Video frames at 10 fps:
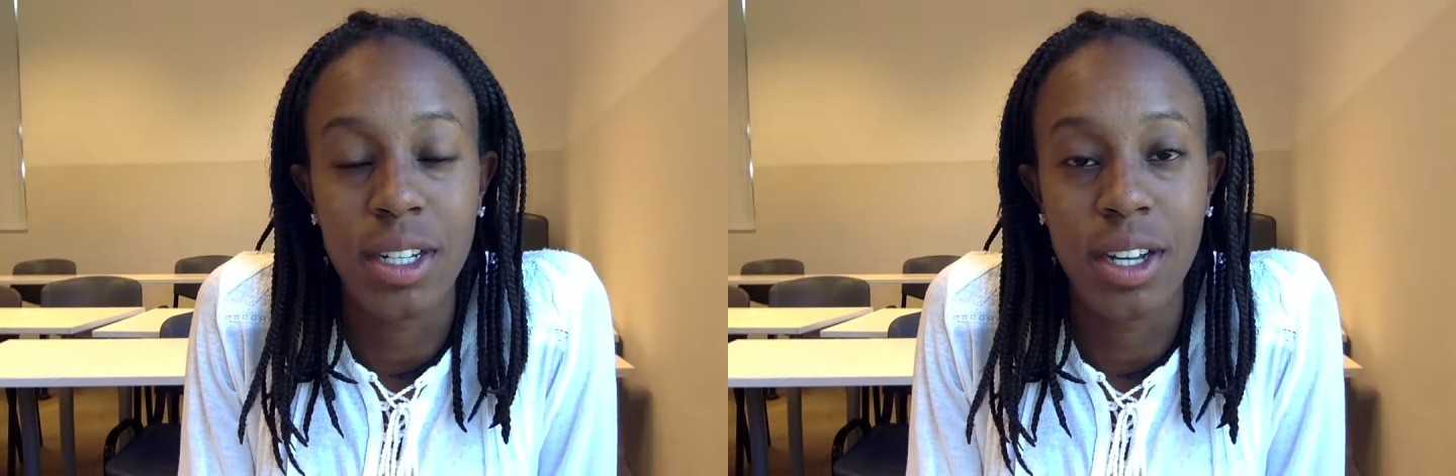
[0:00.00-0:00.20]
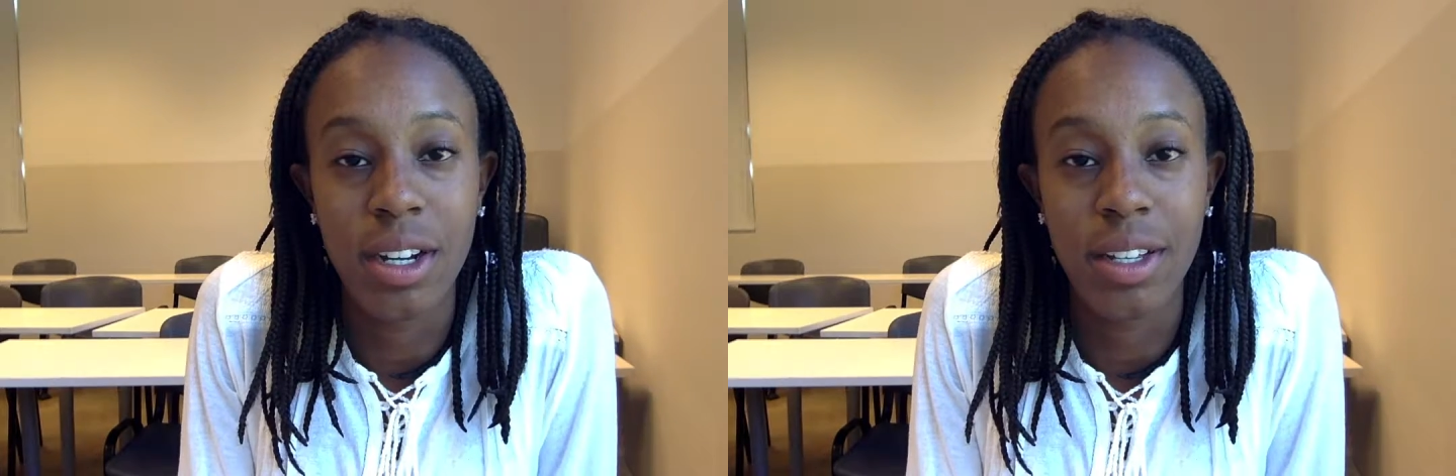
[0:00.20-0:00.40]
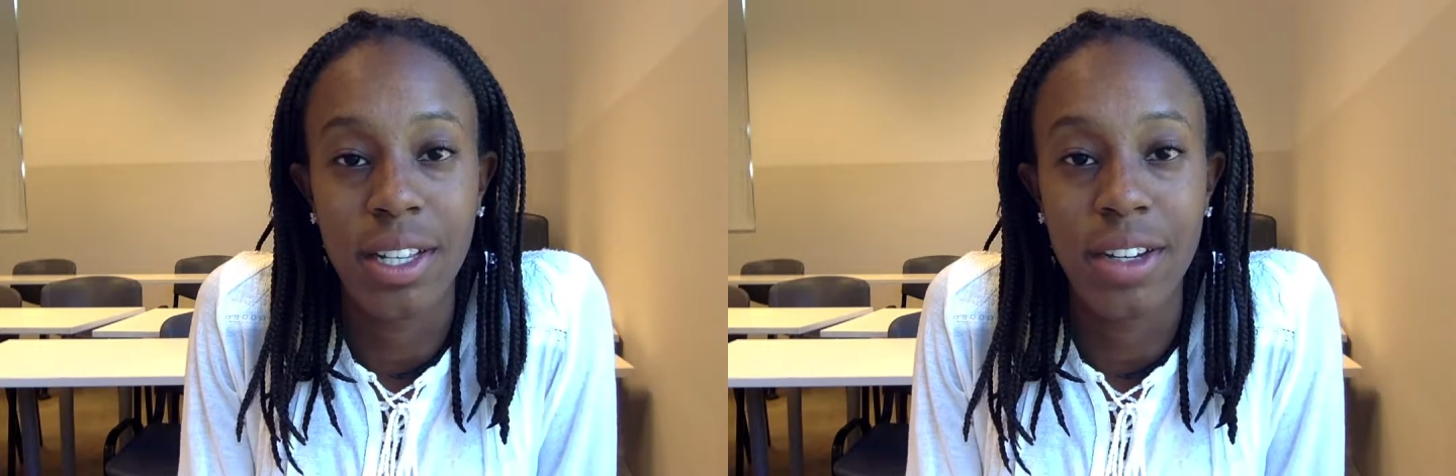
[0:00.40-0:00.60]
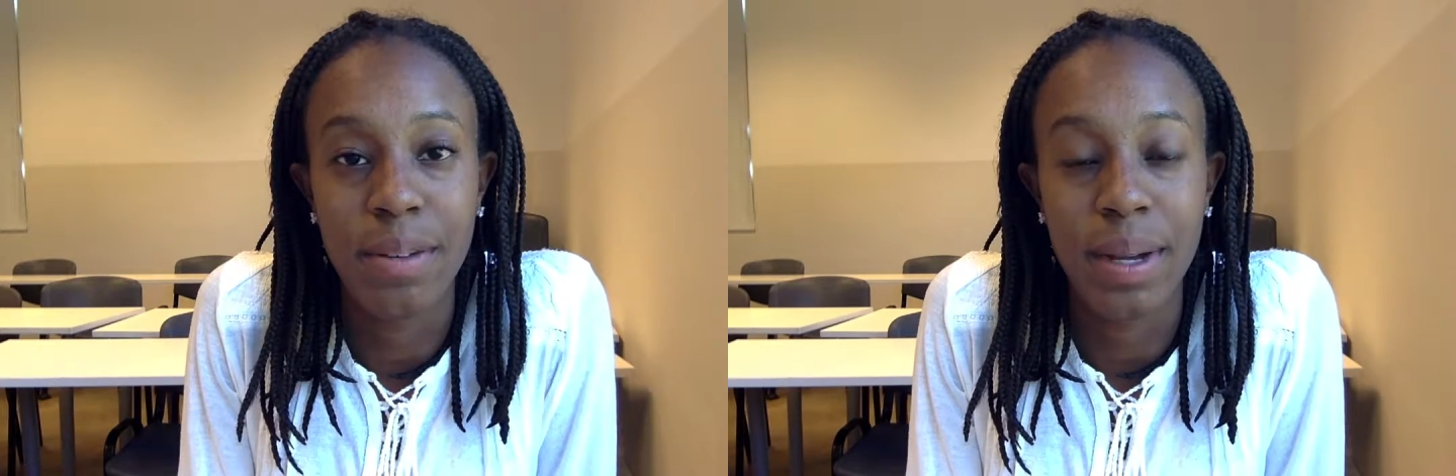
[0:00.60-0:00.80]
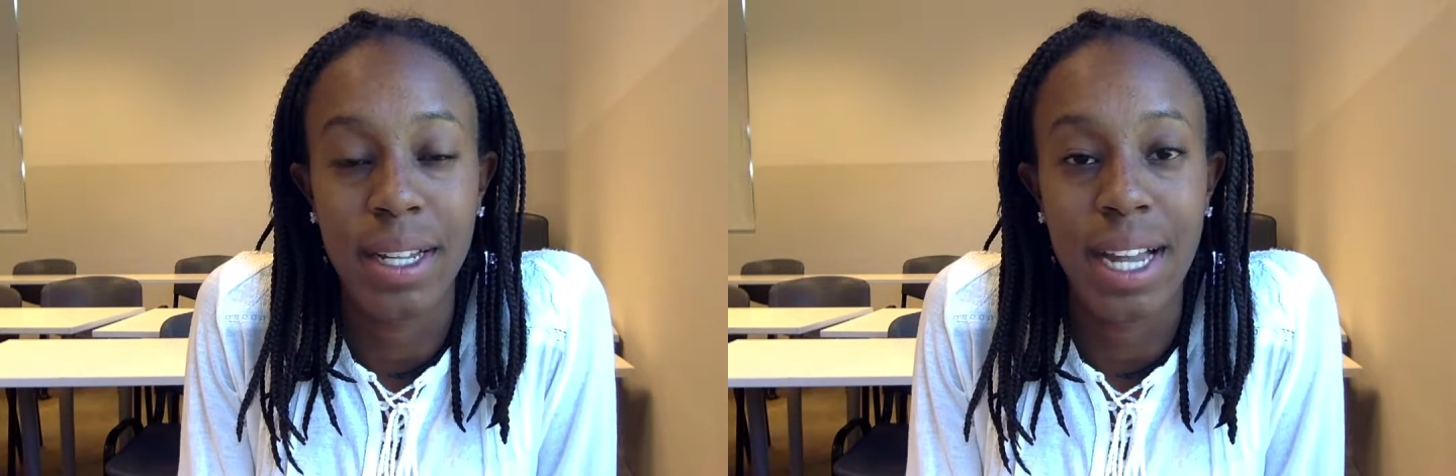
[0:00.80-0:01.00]
young leader in
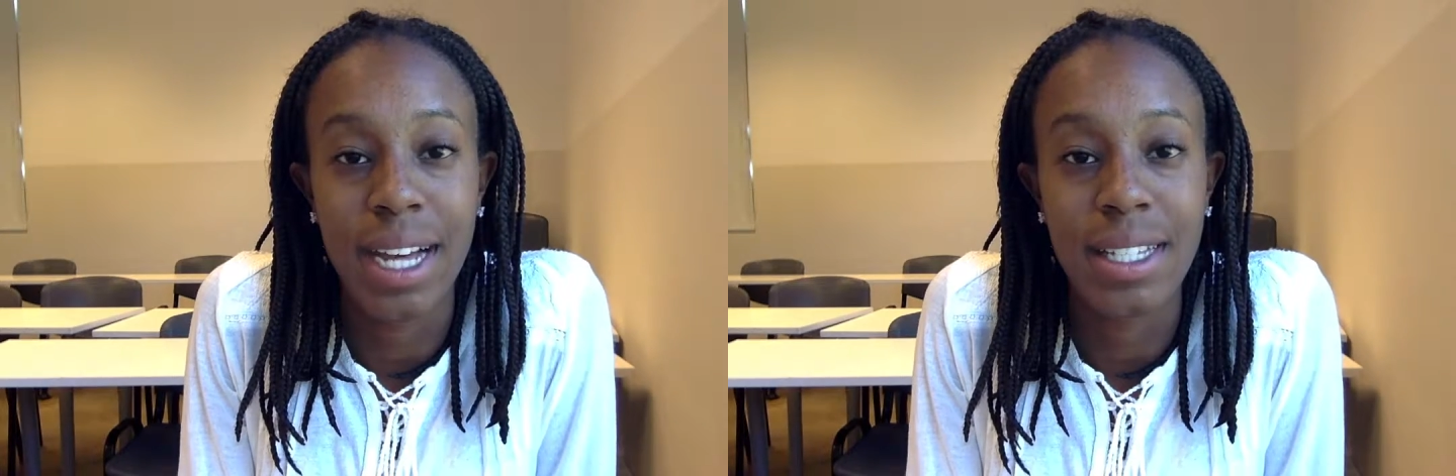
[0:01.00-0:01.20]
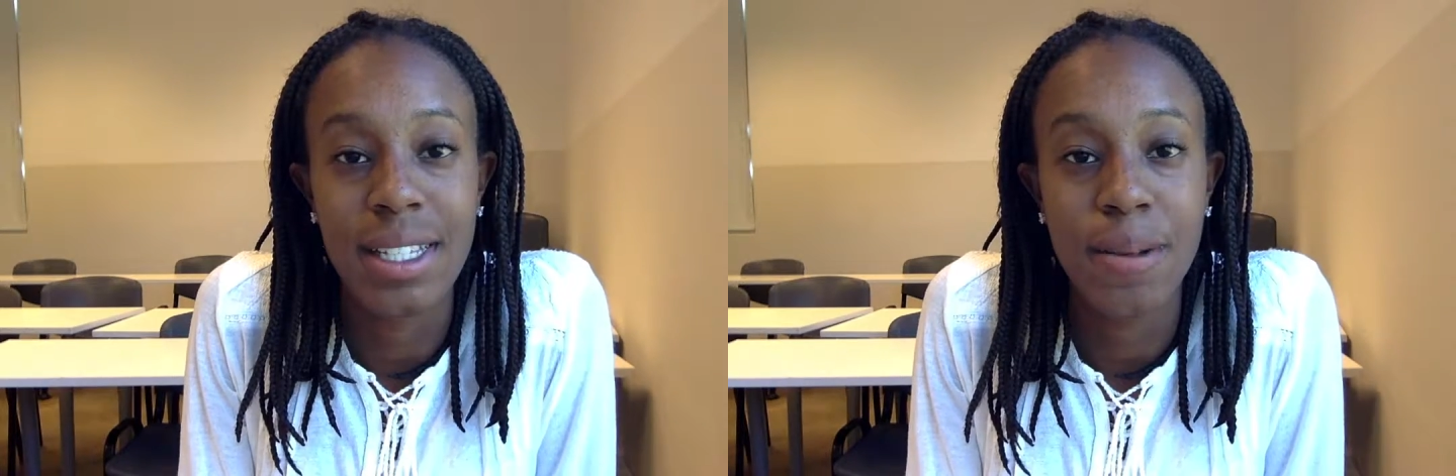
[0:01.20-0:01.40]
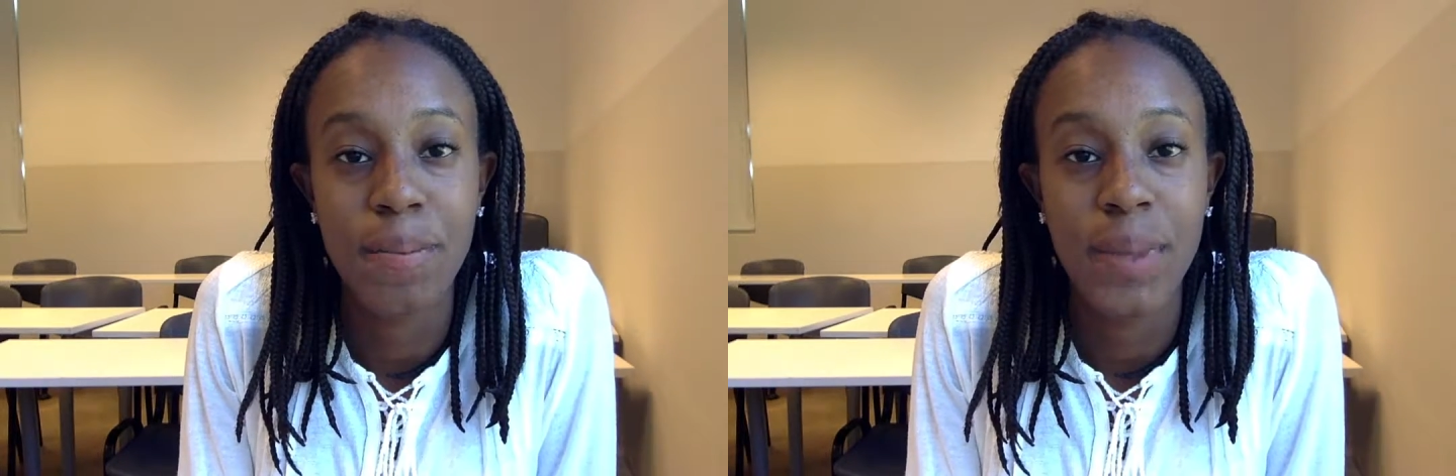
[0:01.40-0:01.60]
my class.